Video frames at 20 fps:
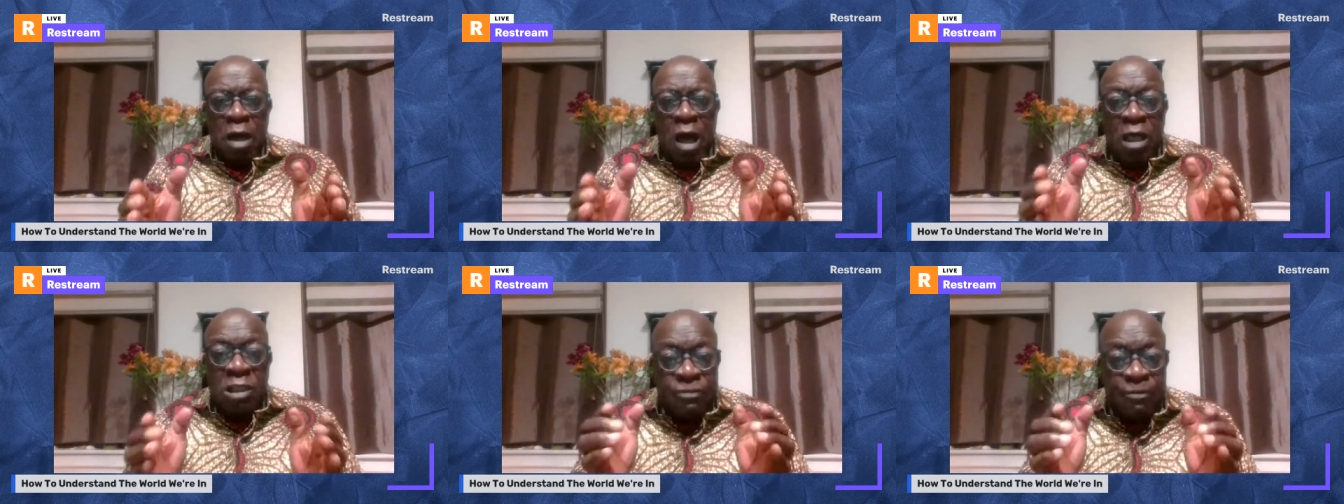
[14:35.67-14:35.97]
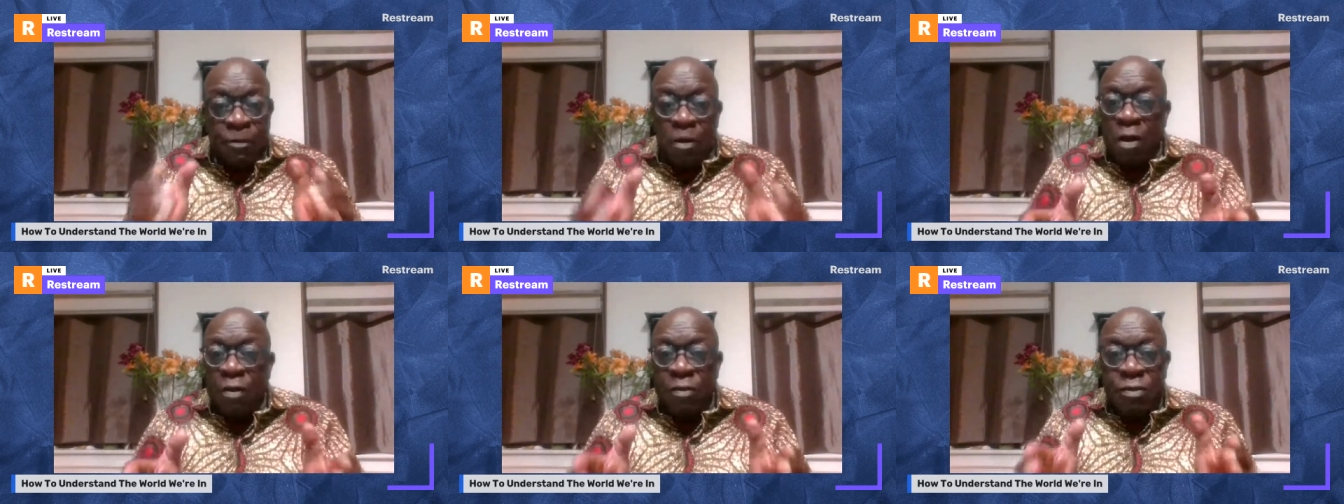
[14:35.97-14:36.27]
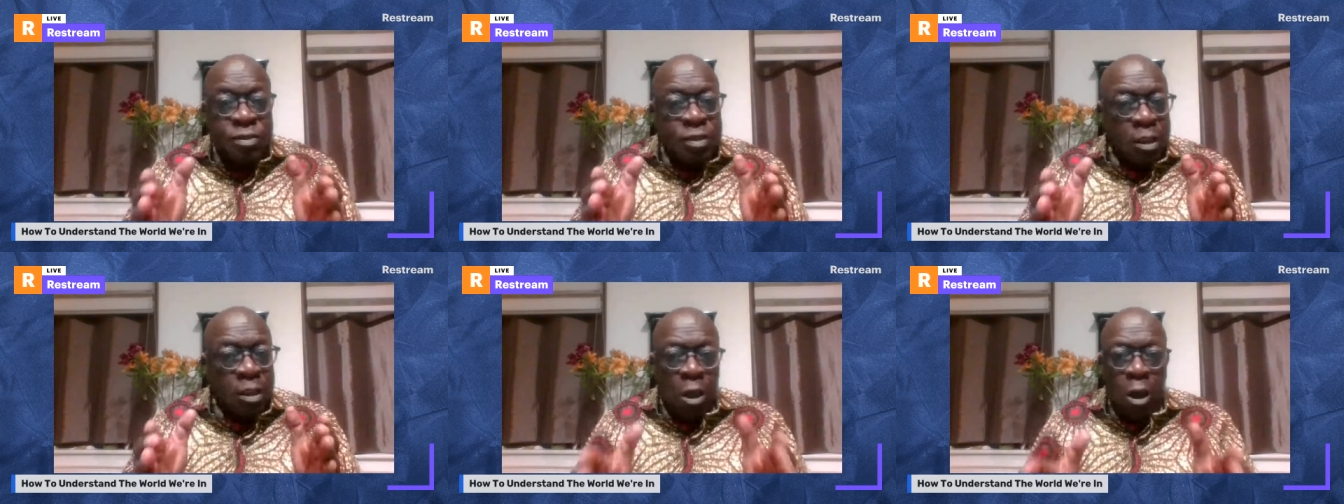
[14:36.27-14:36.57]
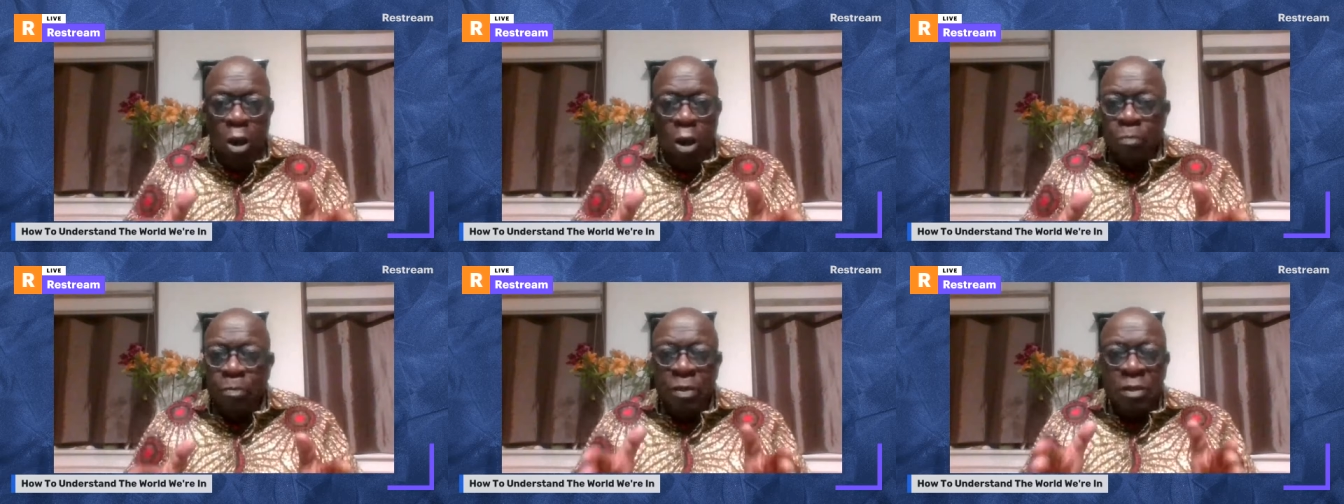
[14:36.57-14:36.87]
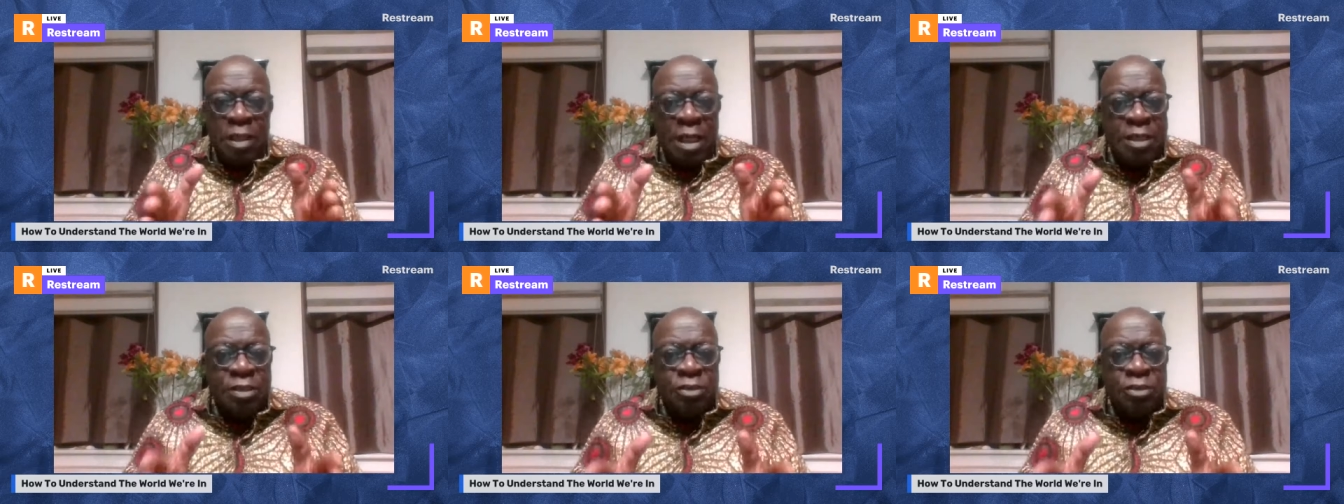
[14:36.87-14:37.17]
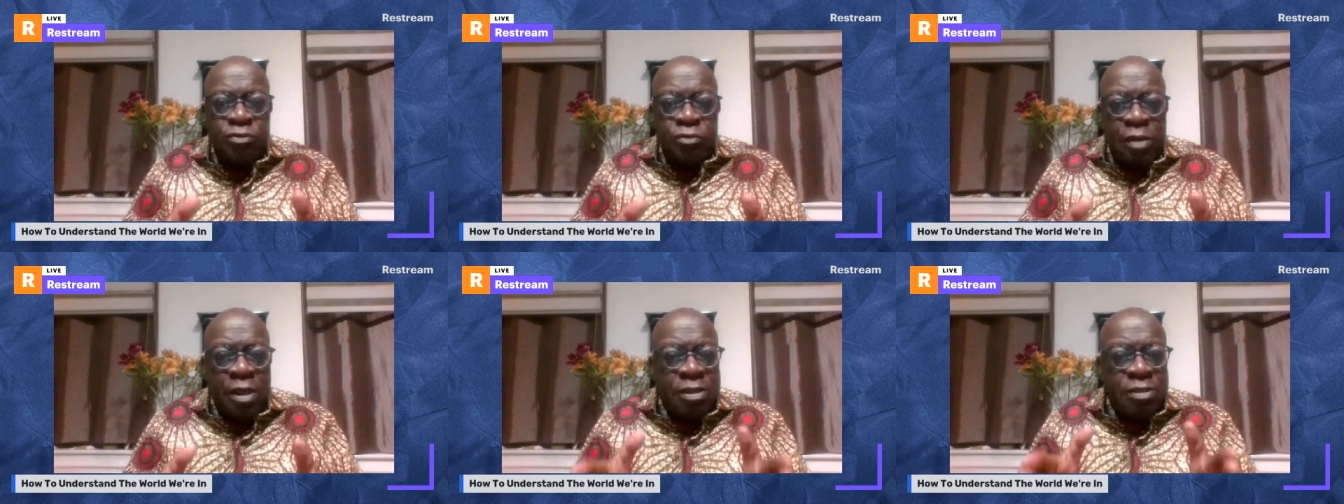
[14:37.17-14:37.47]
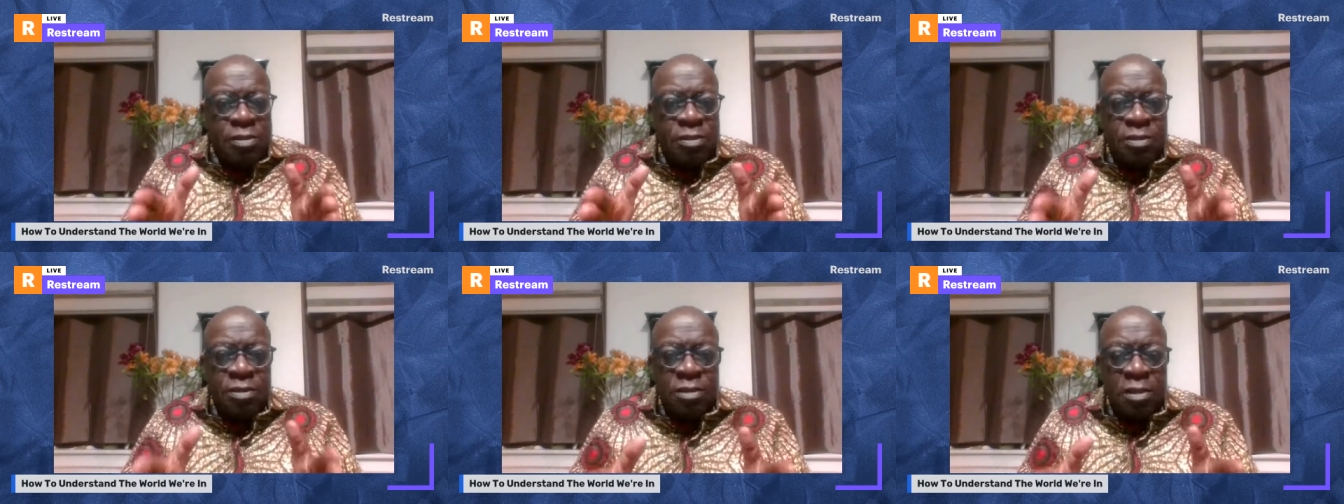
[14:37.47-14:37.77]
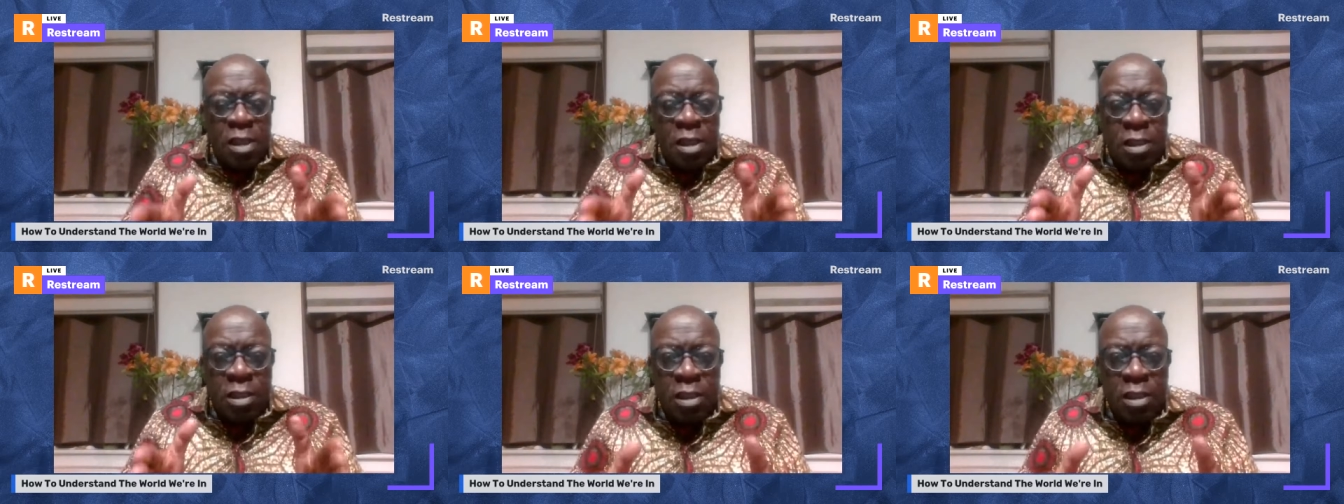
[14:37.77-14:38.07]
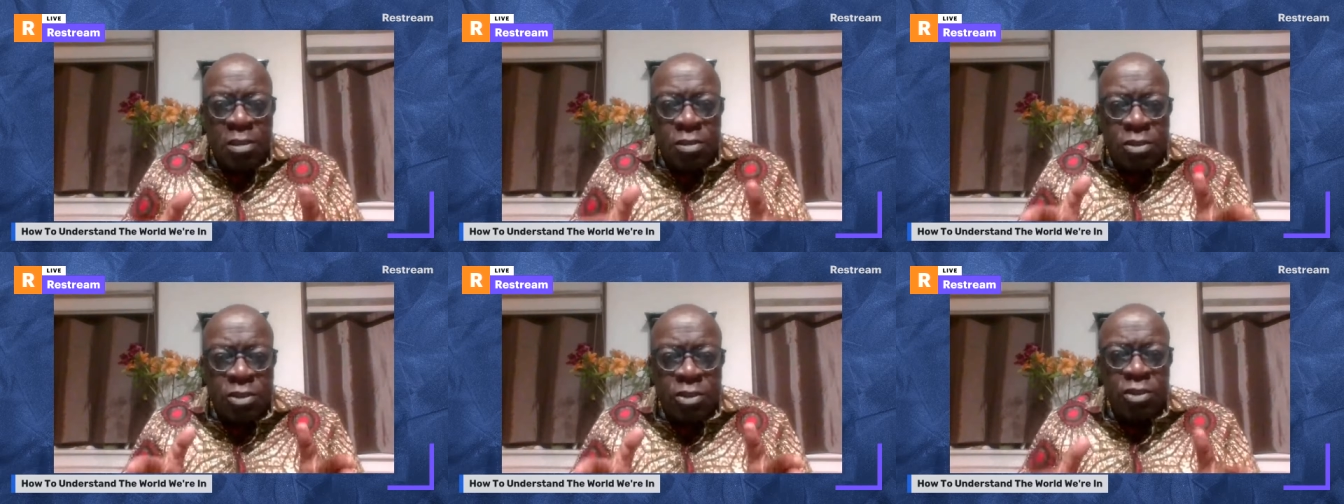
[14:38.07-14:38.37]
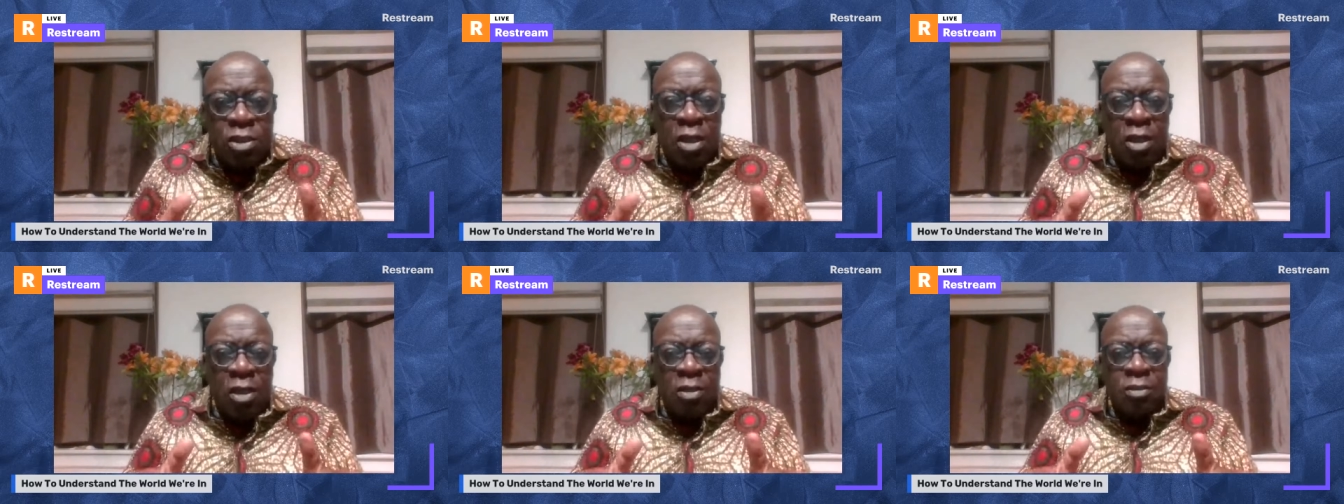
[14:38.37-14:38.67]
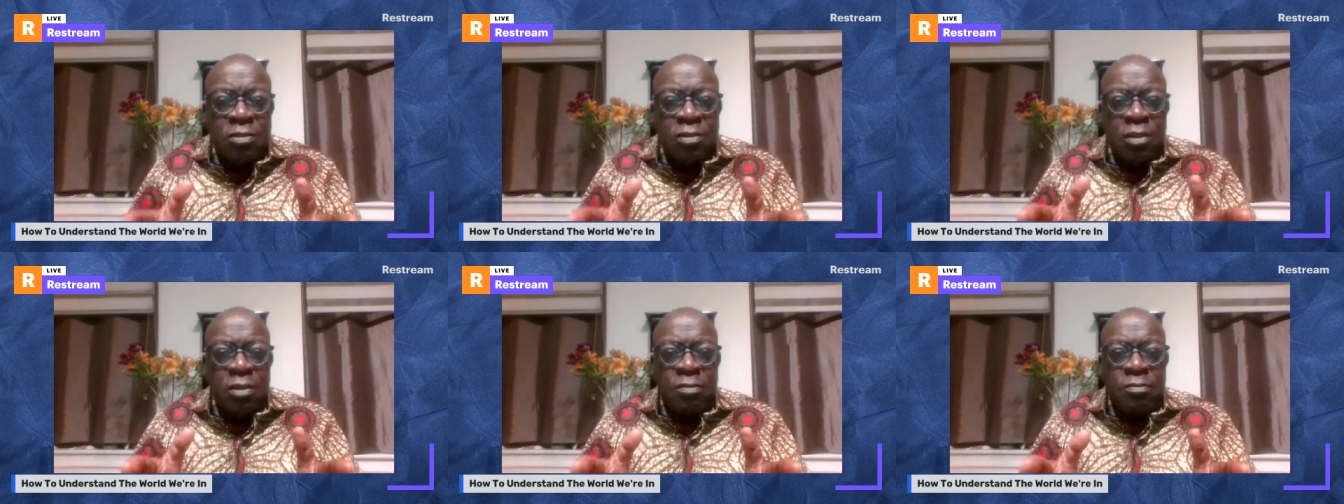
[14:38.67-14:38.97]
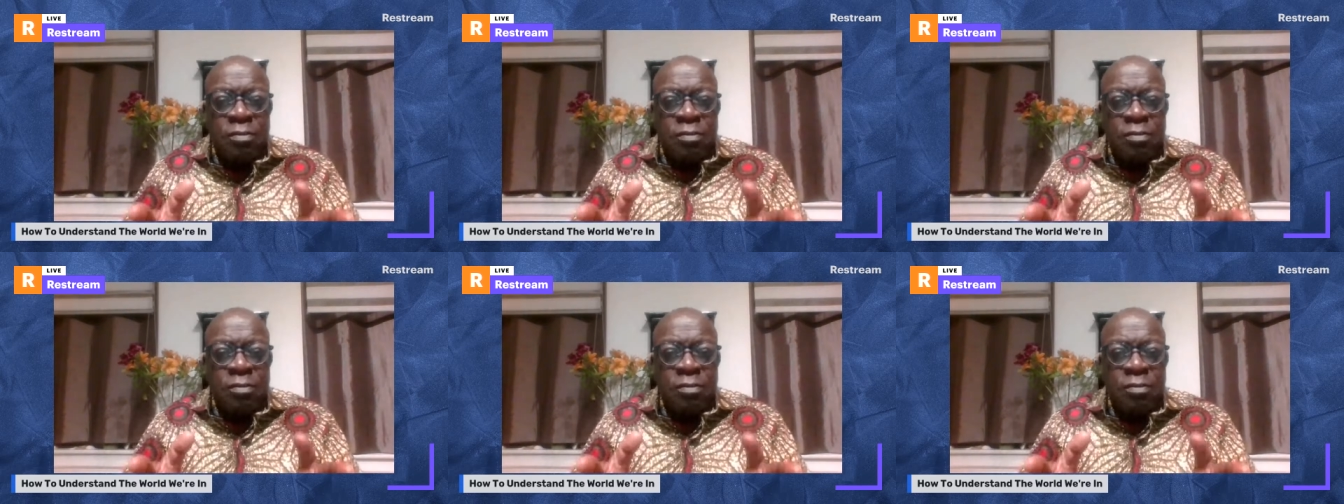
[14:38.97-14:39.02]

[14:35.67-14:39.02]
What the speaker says: as far as the global interests are concerned,